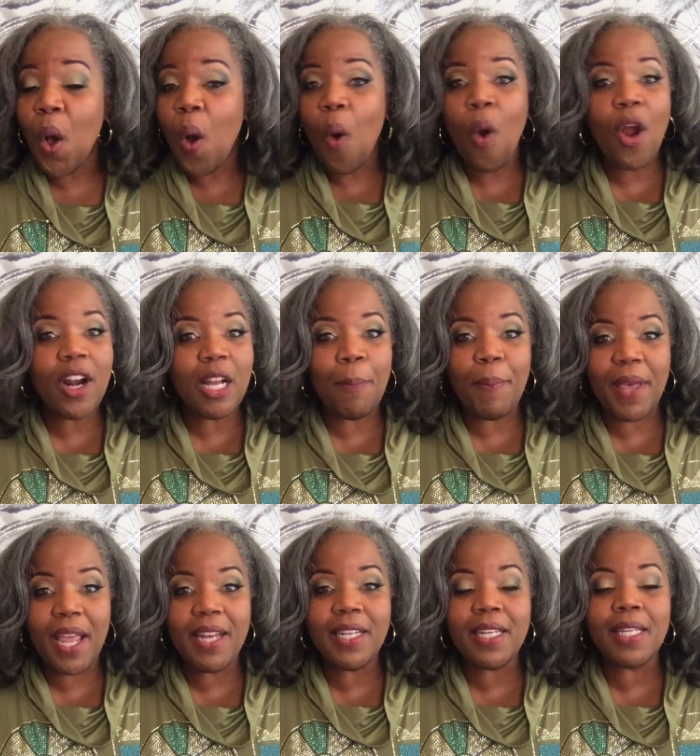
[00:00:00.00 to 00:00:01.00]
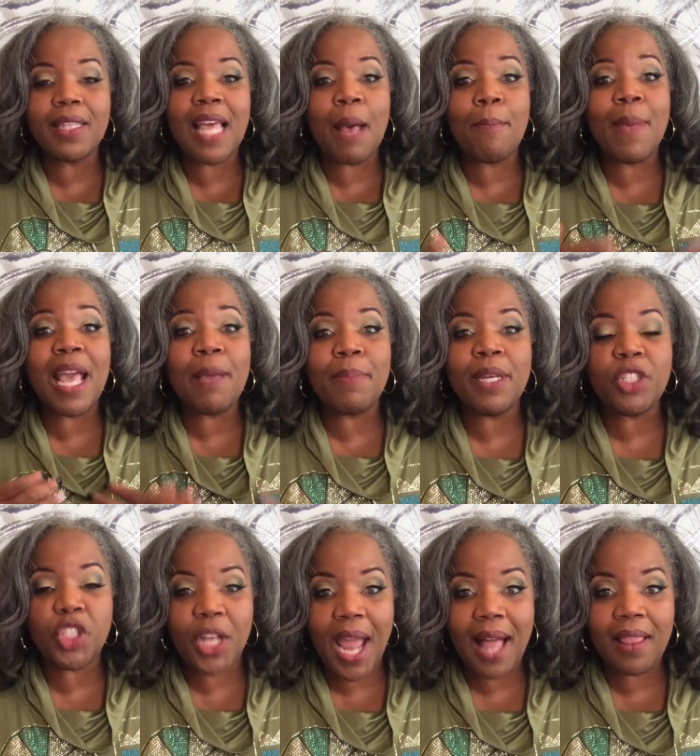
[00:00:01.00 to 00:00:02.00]
or an opinion that may be
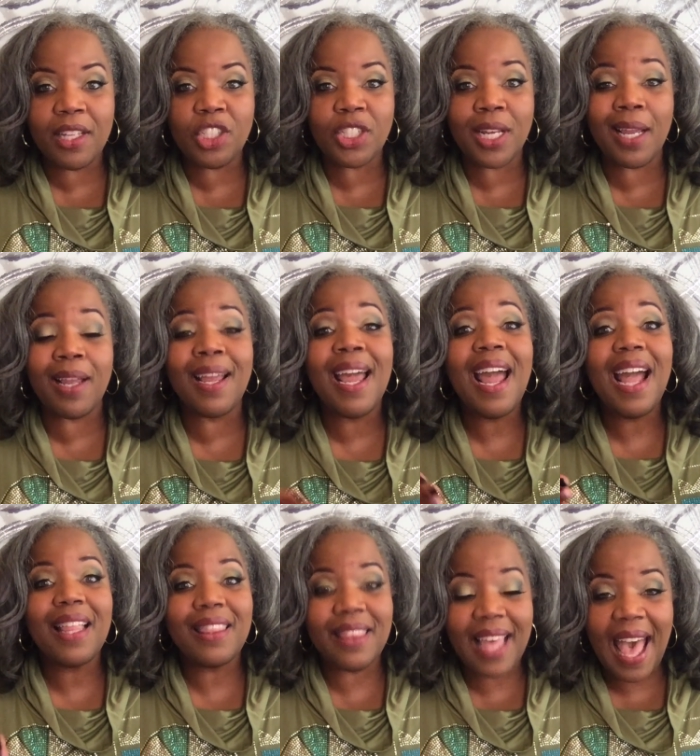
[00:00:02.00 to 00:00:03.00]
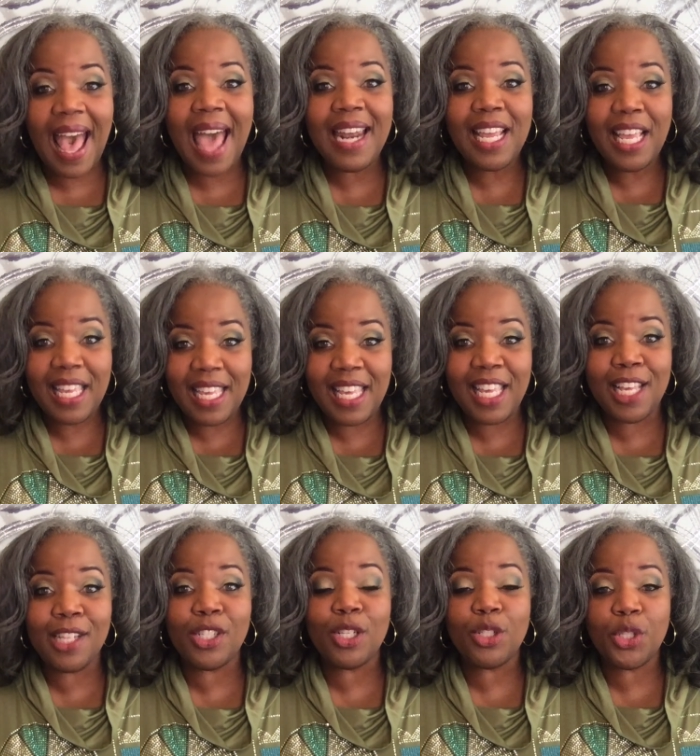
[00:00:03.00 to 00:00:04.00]
challenging, that
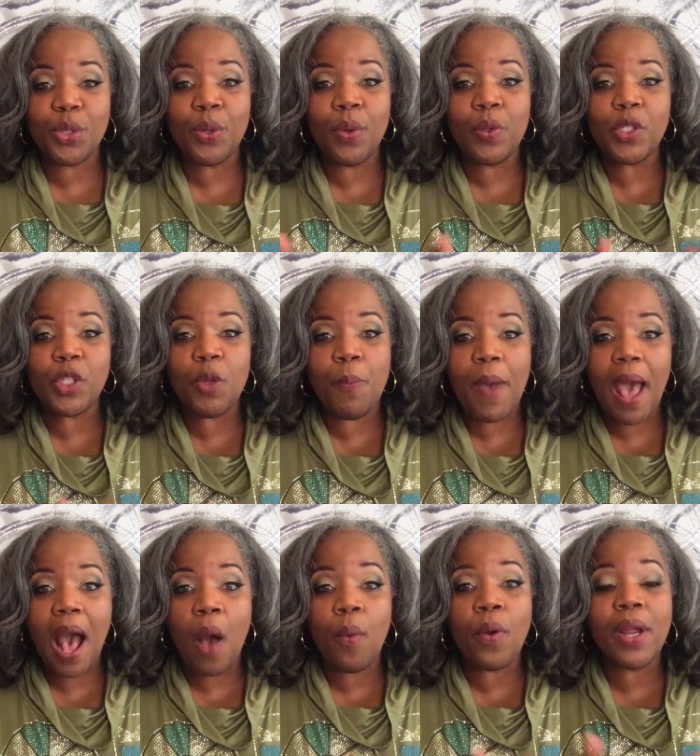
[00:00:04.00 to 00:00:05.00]
is truth to power.